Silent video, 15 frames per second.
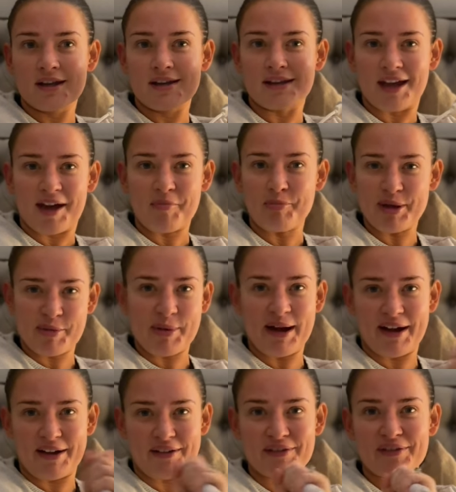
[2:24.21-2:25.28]
yeah, be a
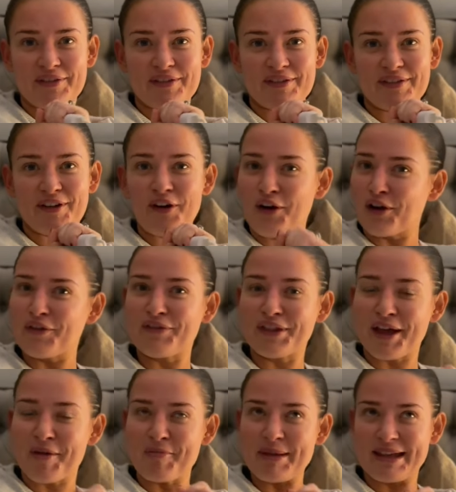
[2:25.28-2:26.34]
part of all of
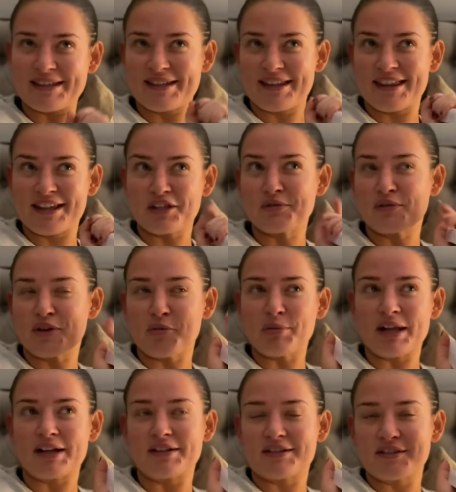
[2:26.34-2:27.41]
the amazing things we've got
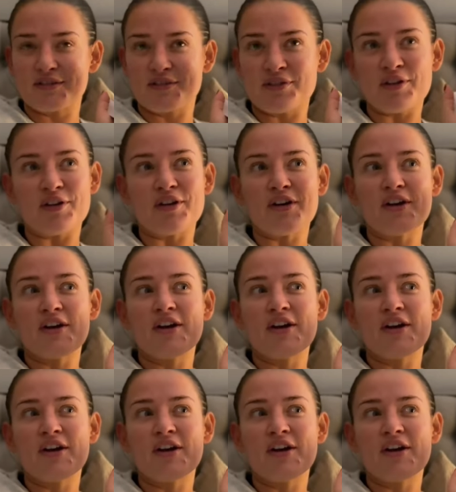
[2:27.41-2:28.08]
planned for